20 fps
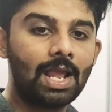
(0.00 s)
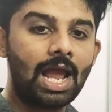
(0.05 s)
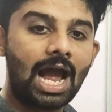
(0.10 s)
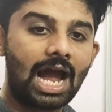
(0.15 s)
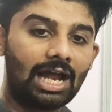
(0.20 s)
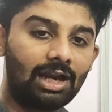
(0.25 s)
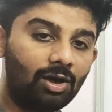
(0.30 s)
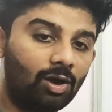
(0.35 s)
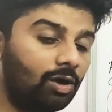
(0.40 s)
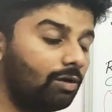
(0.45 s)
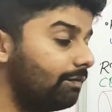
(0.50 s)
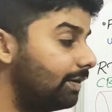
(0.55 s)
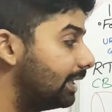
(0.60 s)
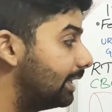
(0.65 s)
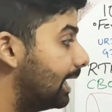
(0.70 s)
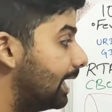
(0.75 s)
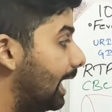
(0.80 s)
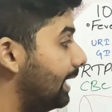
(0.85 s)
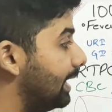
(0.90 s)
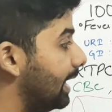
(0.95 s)
Along with
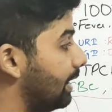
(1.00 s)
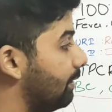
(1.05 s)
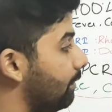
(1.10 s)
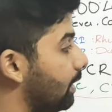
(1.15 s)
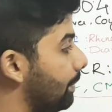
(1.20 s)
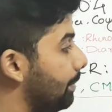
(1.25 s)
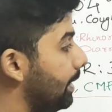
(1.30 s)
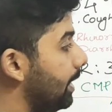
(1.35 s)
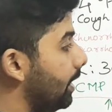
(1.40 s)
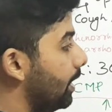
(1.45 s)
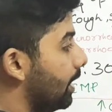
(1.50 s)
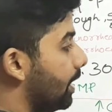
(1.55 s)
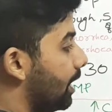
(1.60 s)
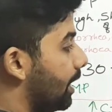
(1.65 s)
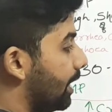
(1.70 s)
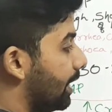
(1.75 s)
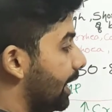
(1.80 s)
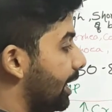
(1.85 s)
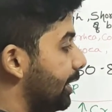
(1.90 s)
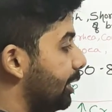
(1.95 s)
that, there will be
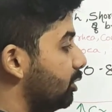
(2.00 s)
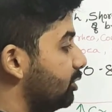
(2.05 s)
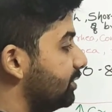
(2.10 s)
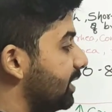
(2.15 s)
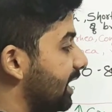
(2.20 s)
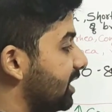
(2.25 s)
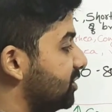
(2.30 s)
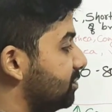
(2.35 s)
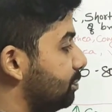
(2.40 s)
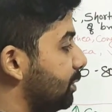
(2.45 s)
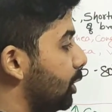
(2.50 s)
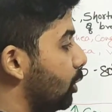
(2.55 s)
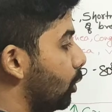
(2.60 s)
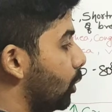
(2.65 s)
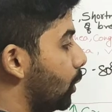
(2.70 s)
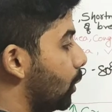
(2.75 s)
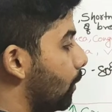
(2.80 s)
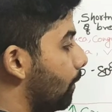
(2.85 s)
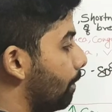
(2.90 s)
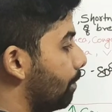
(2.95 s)
reduced
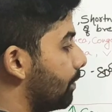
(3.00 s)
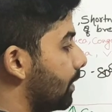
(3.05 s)
SpO2.